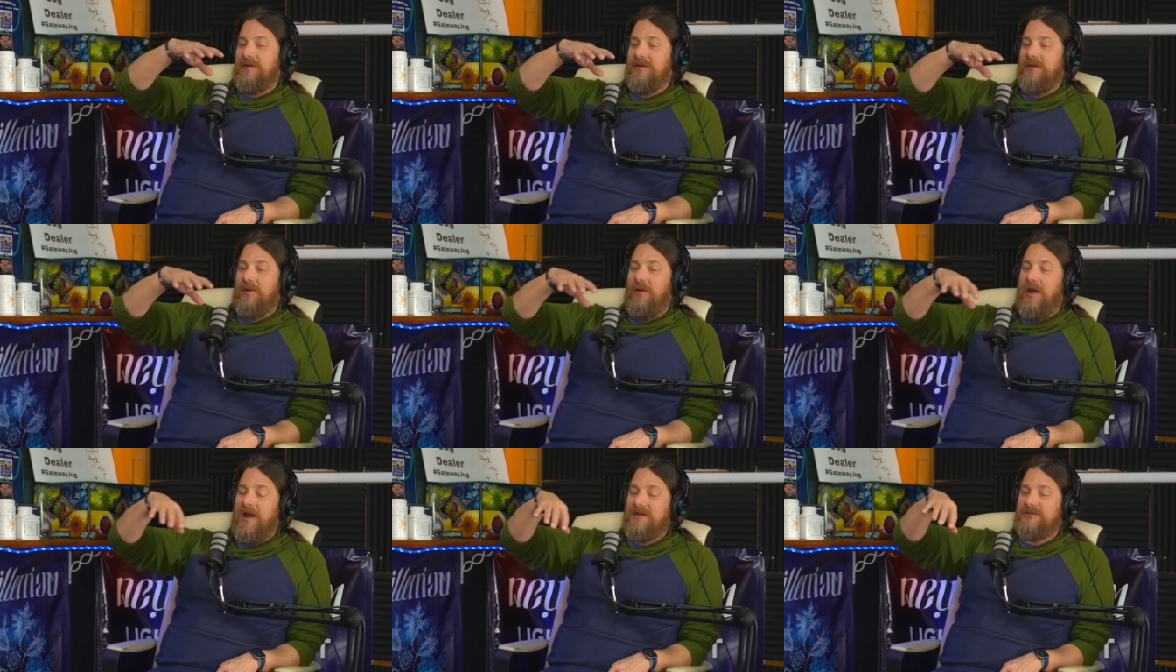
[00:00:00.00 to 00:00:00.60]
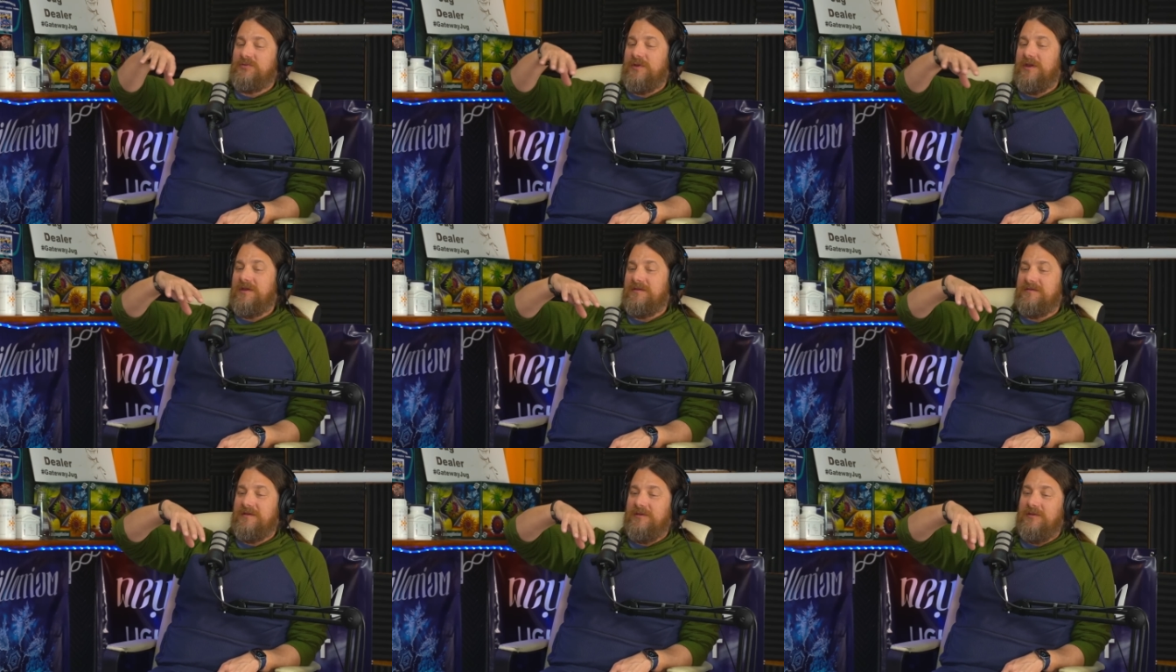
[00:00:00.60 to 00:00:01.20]
as we
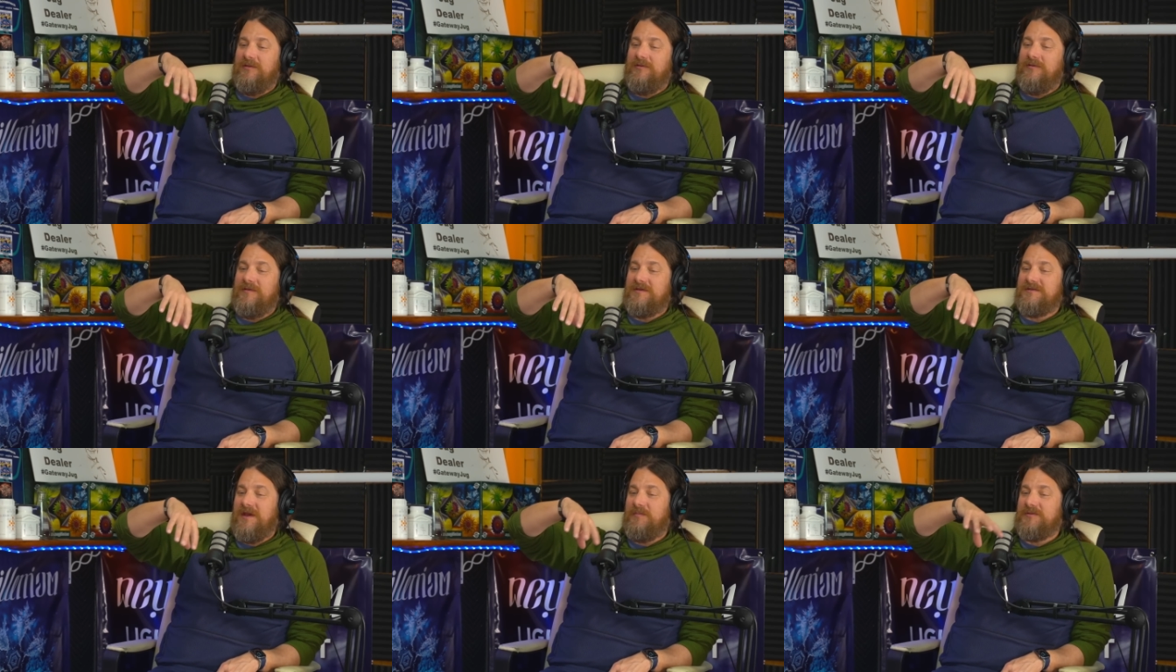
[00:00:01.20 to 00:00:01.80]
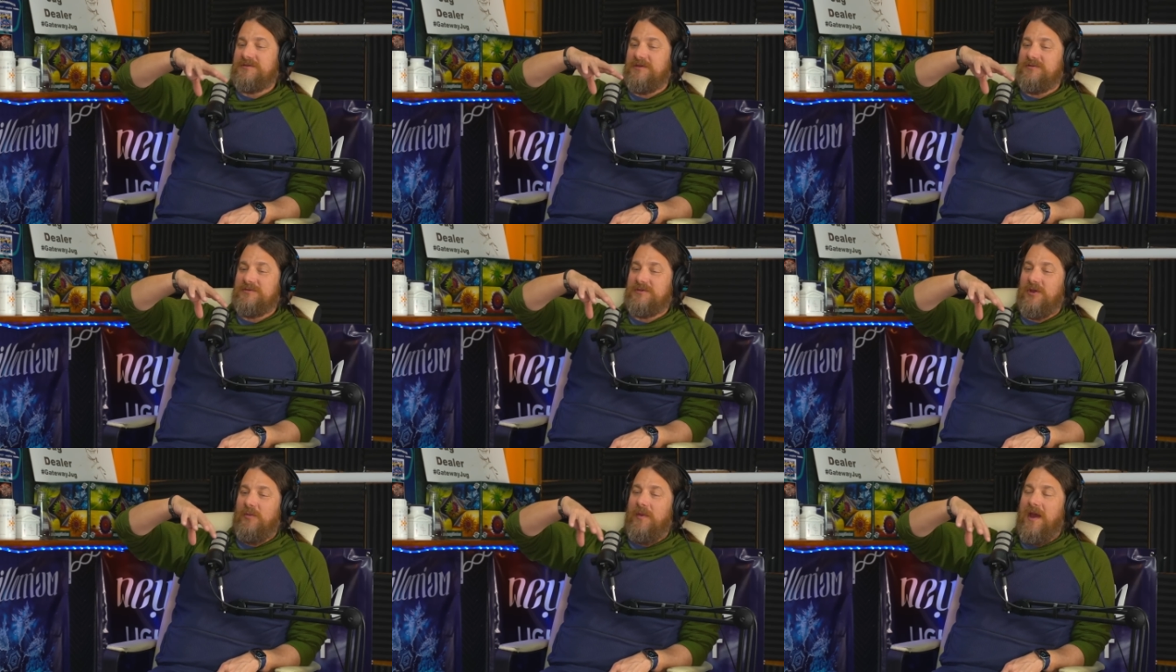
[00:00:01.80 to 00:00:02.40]
continue to do these episodes
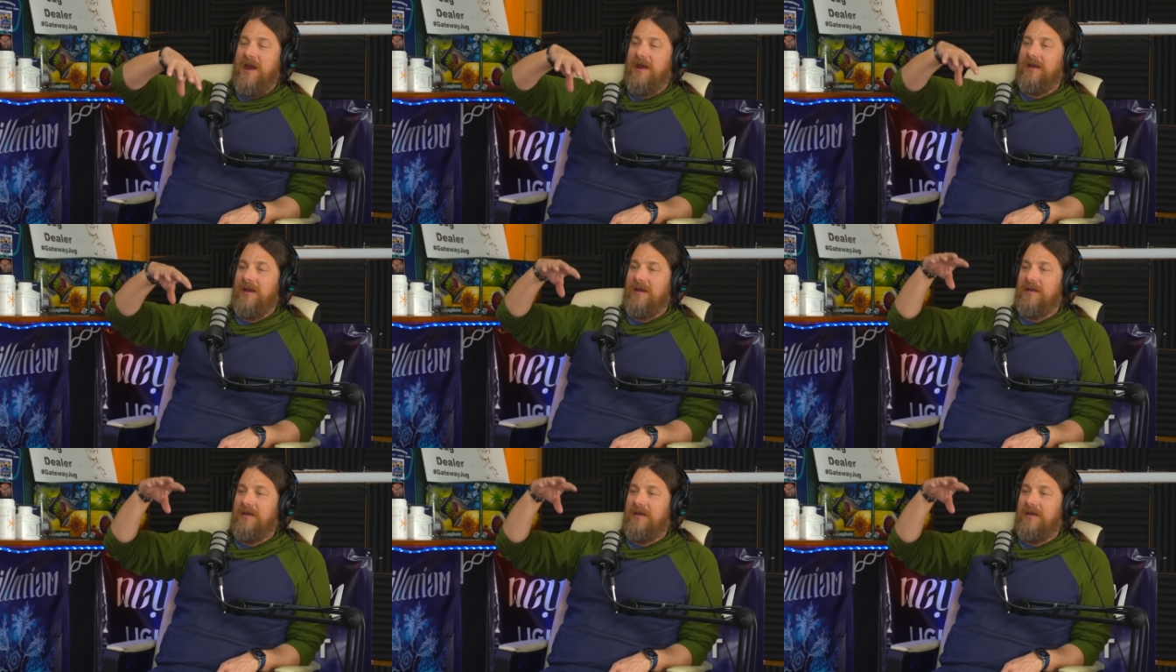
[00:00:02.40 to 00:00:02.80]
and go back,